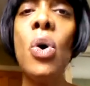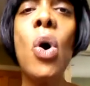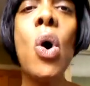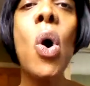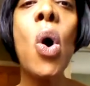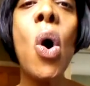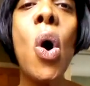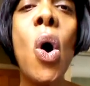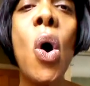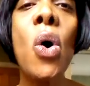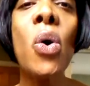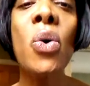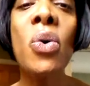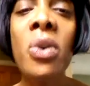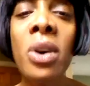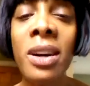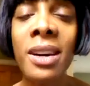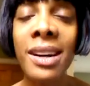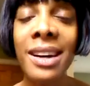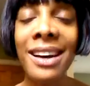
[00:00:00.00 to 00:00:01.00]

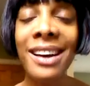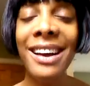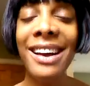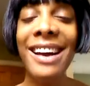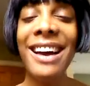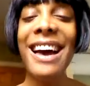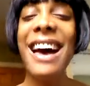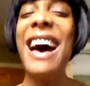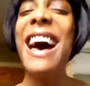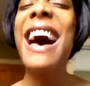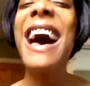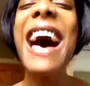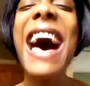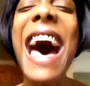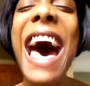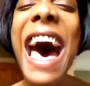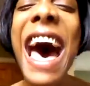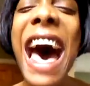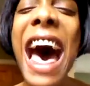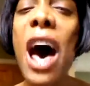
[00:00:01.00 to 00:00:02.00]
oh,
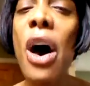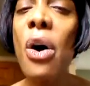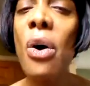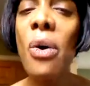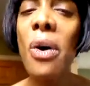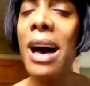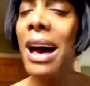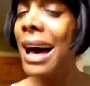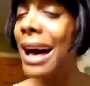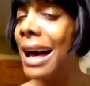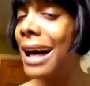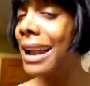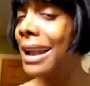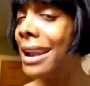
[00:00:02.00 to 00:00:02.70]
how I